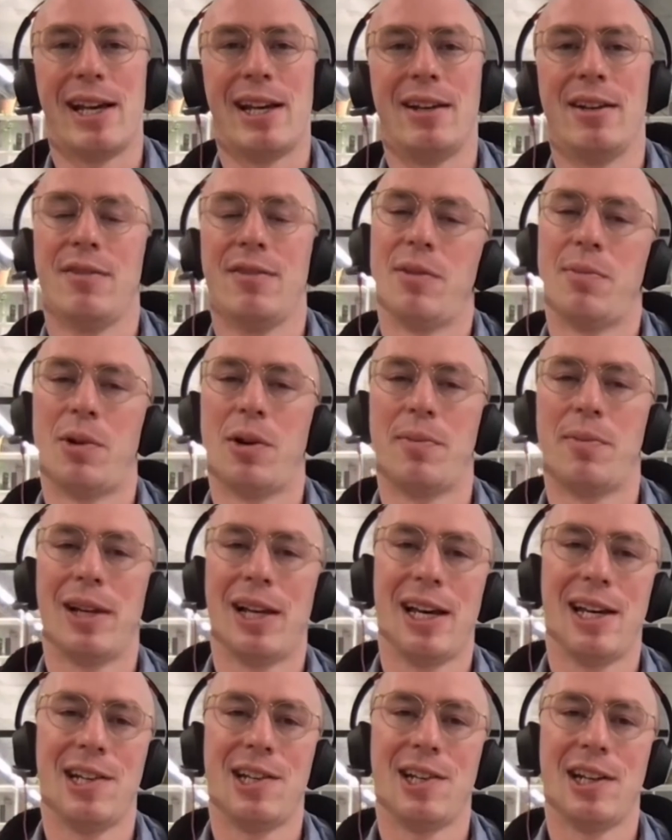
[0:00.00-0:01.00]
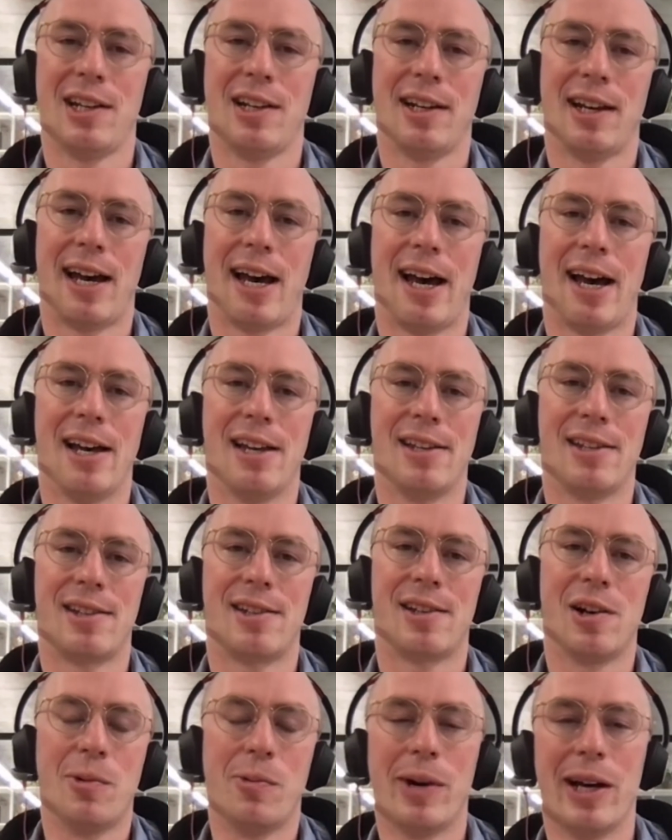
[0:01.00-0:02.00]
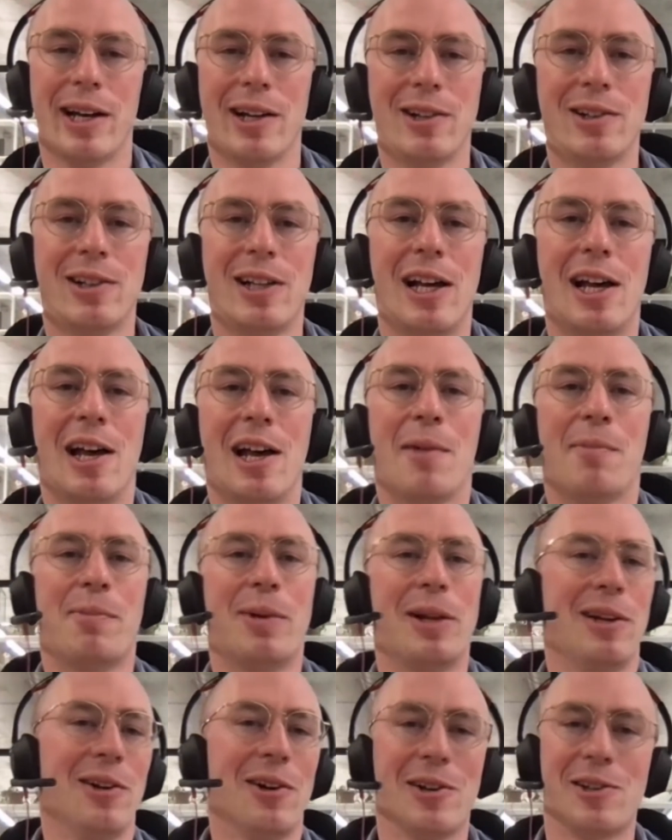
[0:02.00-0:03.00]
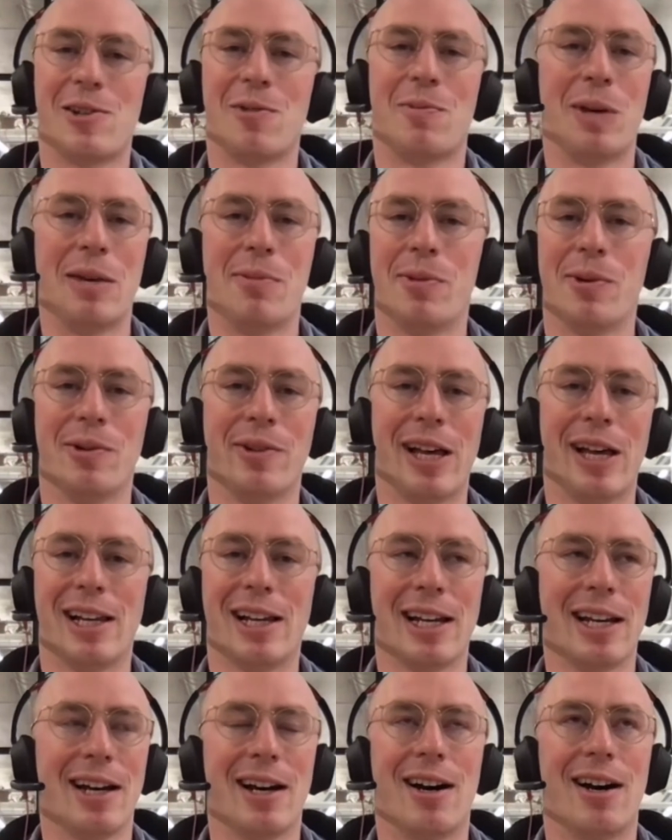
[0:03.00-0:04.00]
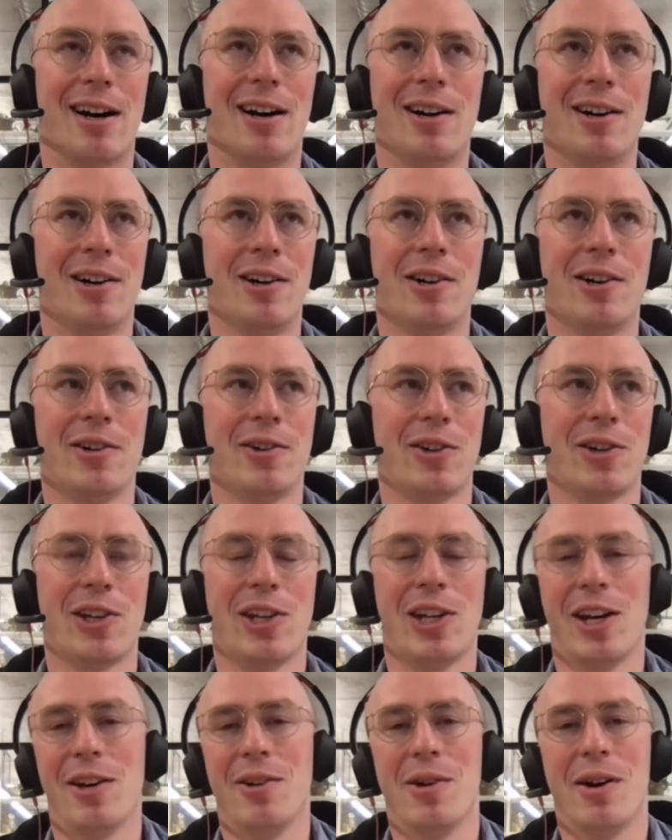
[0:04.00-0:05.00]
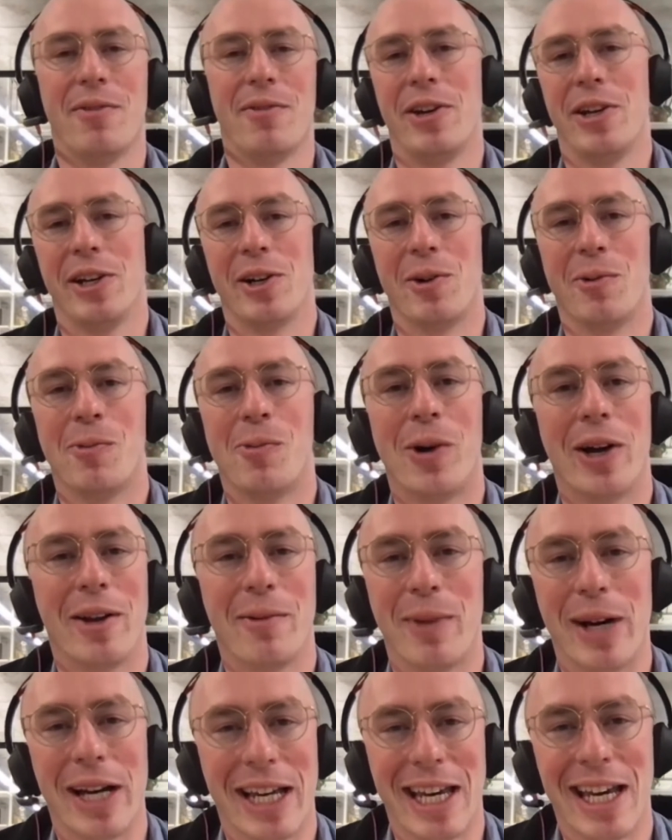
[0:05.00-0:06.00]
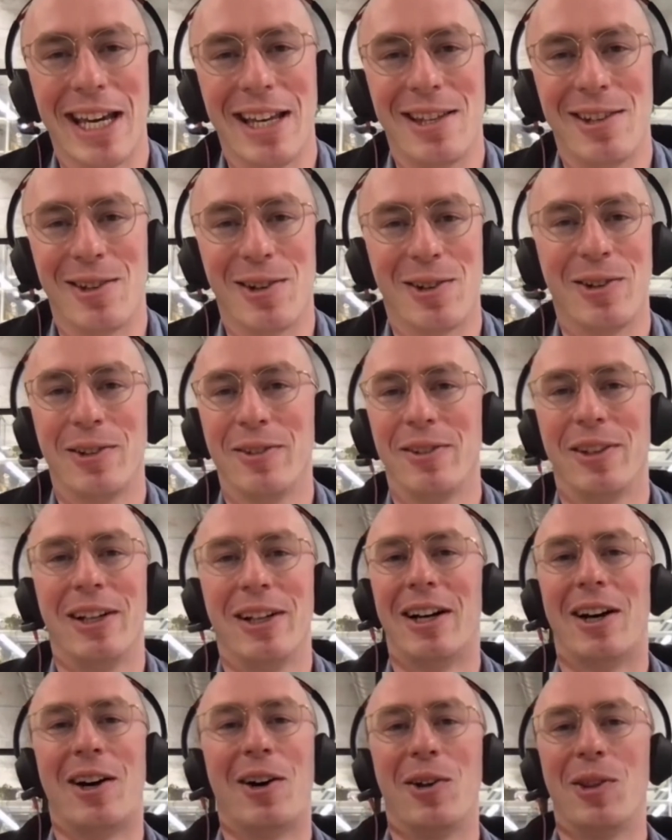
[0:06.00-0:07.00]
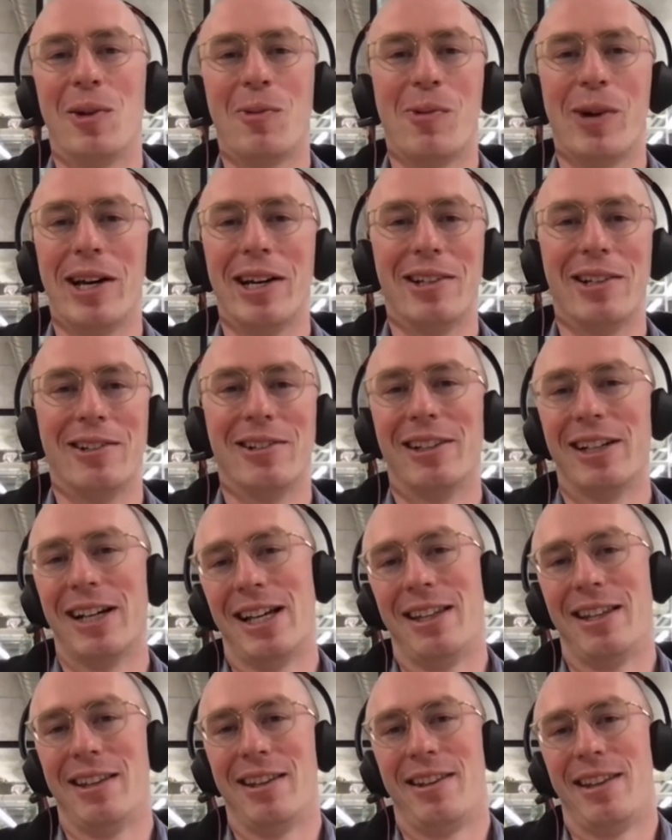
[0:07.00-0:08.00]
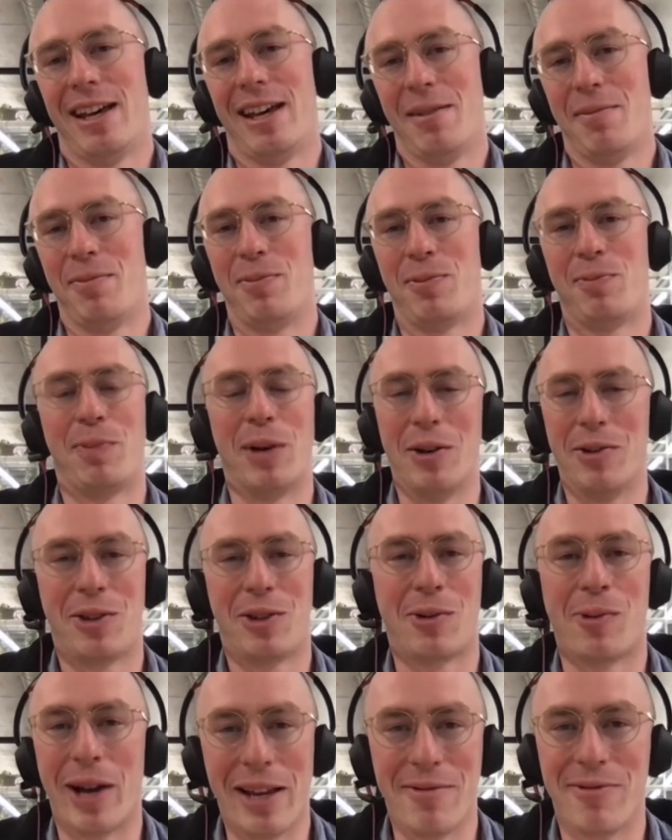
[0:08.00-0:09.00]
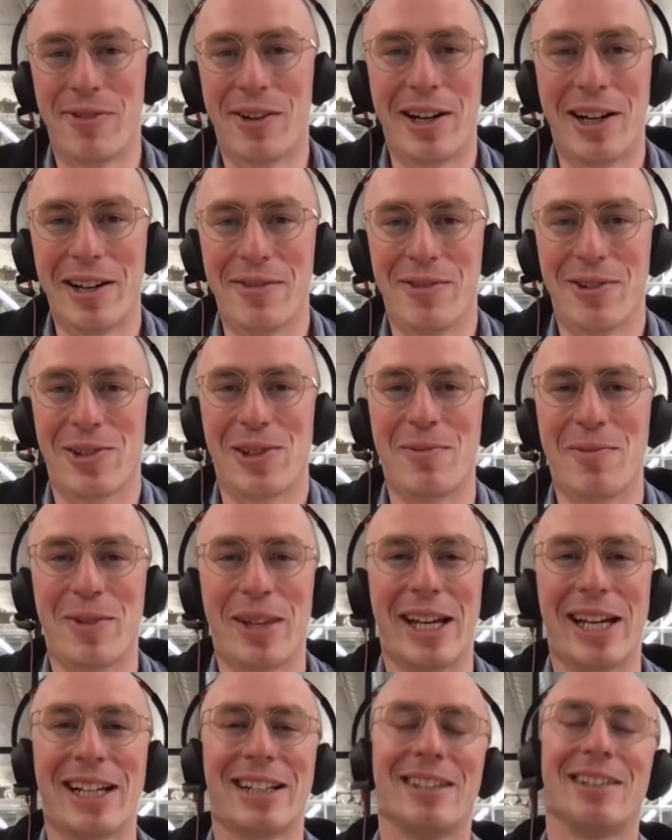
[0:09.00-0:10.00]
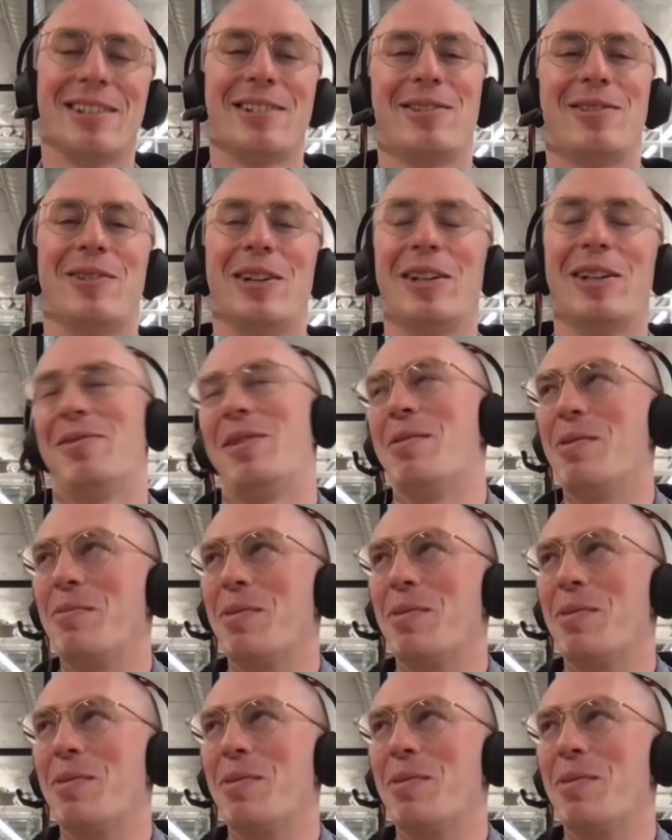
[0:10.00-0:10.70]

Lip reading: percent of the population has a will, but lots of people, they're like, oh, you know, I've only got one of my kids on the will and they're both 25 or something. Well,